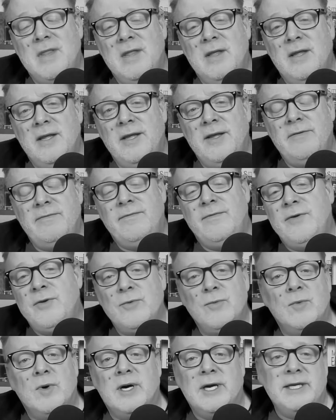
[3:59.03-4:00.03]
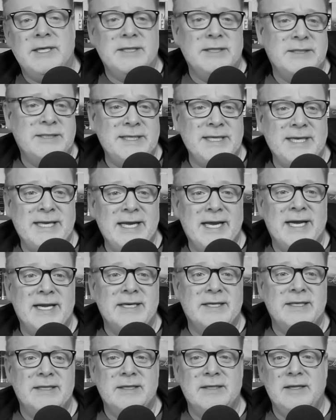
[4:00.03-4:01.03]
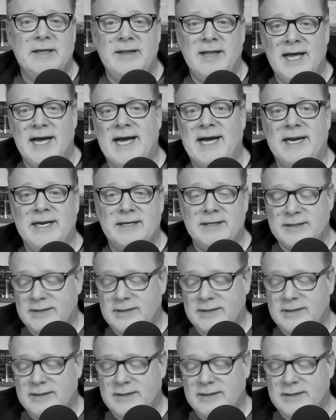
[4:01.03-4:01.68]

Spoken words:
if you want to get that,